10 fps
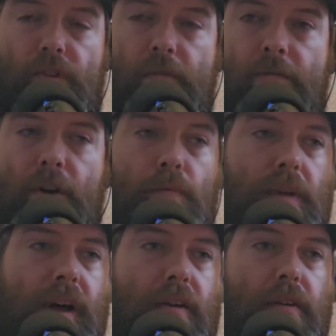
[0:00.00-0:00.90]
They've filmed
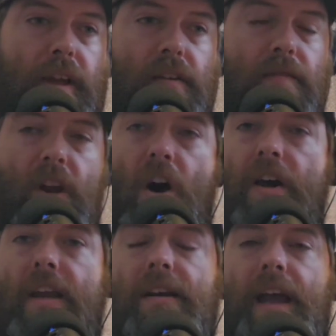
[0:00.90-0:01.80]
on even
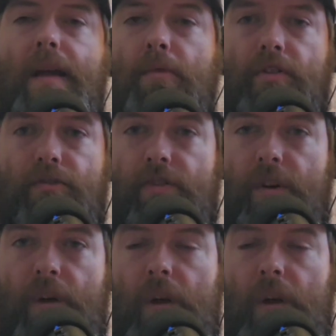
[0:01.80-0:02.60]
high-end cameras.